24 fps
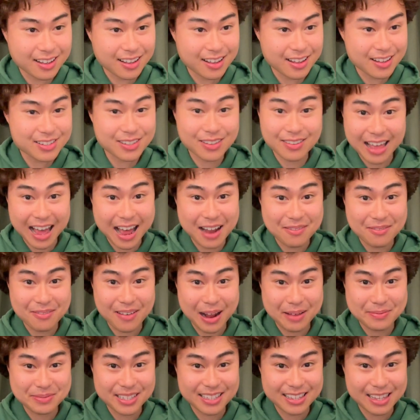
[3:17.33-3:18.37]
So that
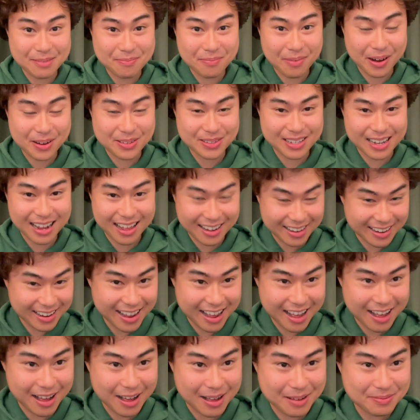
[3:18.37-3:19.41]
wraps the personality
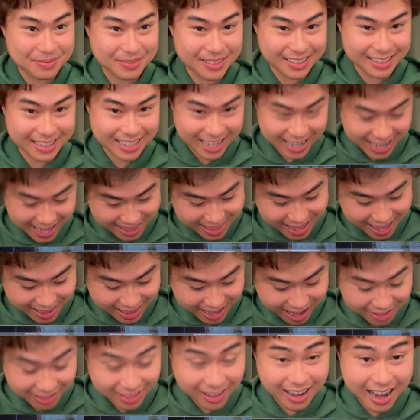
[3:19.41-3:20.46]
up. And then
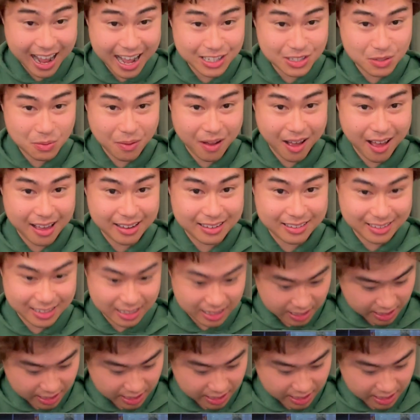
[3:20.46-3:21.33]
on the next one